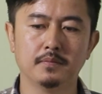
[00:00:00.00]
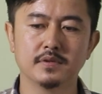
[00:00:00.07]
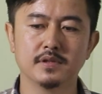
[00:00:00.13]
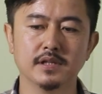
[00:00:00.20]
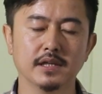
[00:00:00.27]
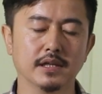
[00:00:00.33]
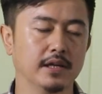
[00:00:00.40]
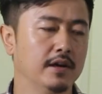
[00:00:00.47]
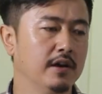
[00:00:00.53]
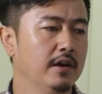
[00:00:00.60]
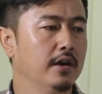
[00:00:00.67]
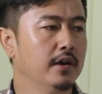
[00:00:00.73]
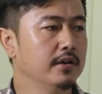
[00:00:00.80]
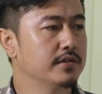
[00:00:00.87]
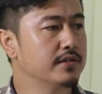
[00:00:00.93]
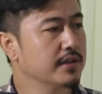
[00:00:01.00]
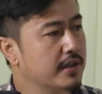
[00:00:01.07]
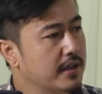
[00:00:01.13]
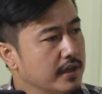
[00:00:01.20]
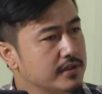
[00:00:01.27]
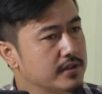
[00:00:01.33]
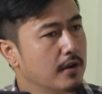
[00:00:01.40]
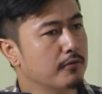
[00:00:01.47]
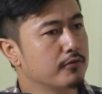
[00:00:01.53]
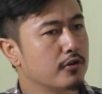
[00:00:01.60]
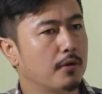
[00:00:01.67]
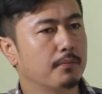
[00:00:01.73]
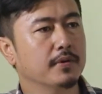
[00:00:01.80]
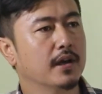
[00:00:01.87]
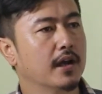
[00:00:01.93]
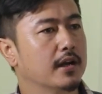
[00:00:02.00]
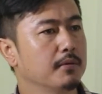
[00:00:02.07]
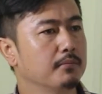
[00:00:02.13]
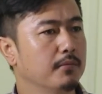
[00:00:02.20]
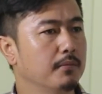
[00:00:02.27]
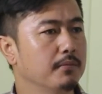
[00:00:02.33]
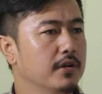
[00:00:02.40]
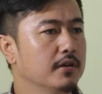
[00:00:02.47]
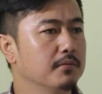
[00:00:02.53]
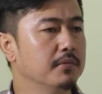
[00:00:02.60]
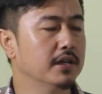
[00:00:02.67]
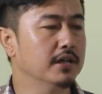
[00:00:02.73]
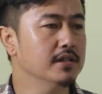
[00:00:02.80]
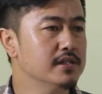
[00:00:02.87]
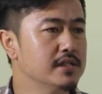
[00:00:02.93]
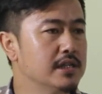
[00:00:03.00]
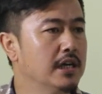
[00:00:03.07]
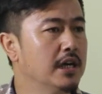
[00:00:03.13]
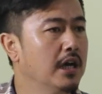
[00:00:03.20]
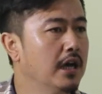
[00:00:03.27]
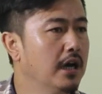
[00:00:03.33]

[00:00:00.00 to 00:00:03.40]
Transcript: See, secrecy of dropping atom bomb here means